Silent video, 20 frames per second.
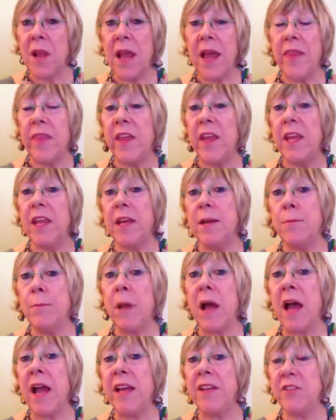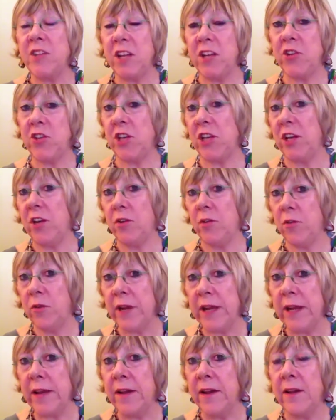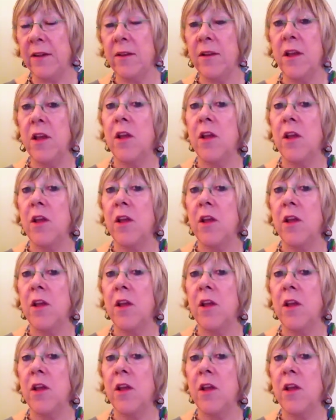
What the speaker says: I think in my teaching career,